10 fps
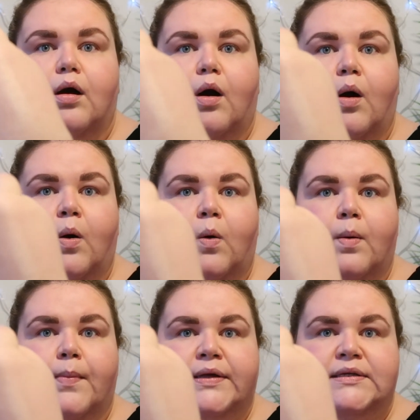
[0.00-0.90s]
oh
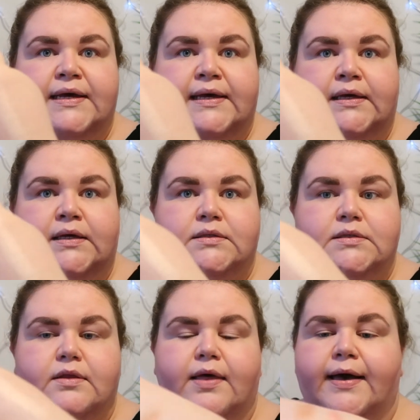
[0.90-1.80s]
my days,
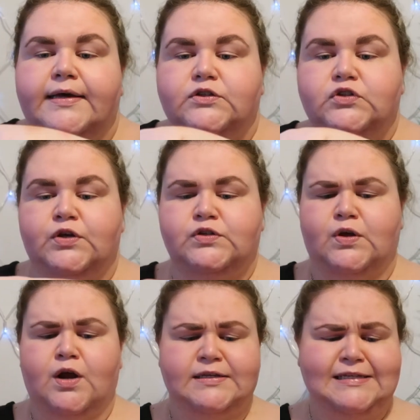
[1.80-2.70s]
that is so
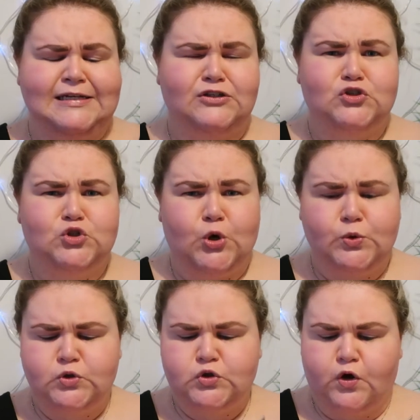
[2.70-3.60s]
nice, and it's
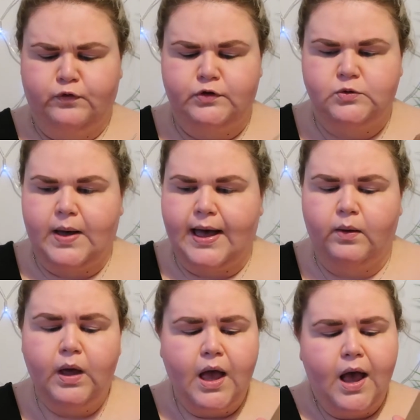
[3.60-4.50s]
so soft as
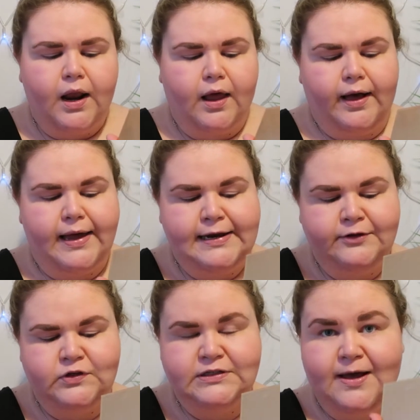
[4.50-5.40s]
well. Like, I
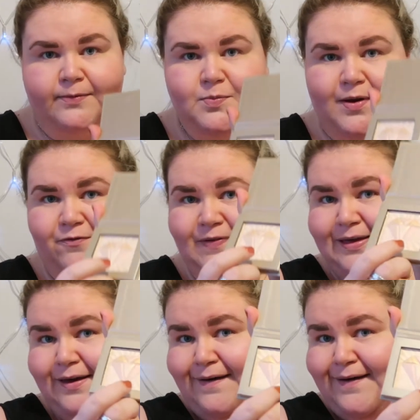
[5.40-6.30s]
literally tapped my
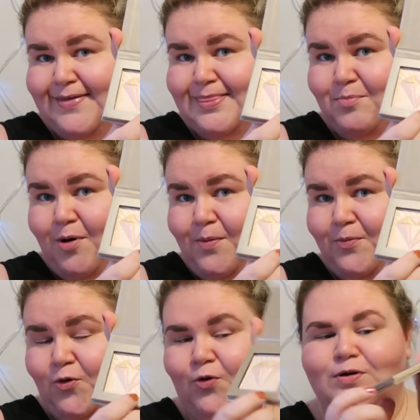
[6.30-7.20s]
finger in the
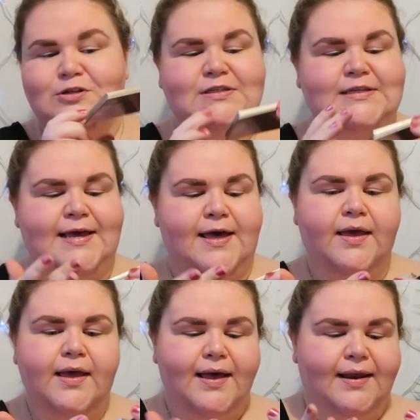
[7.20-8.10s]
bottom corner just here.
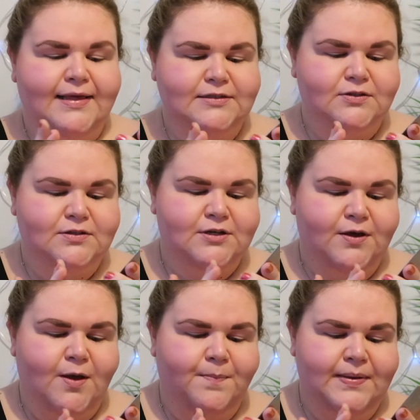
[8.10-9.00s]
Let's just do
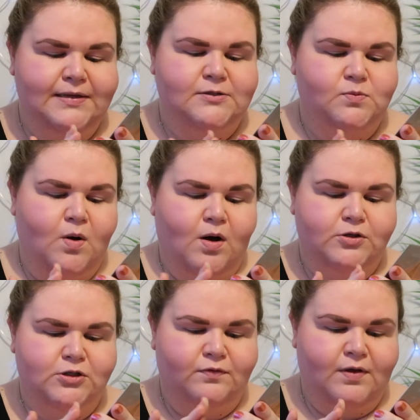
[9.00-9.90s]
a big
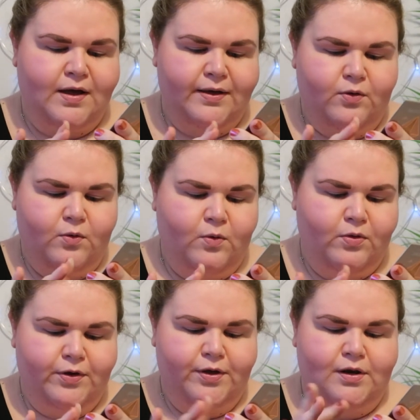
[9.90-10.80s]
swatch of like all
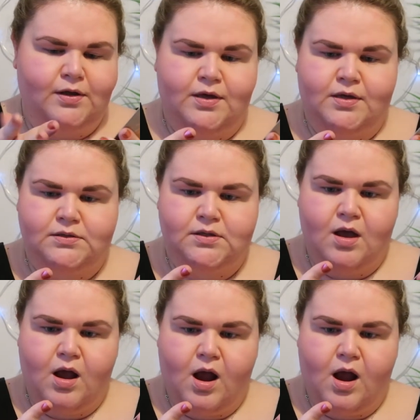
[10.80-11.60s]
the colours,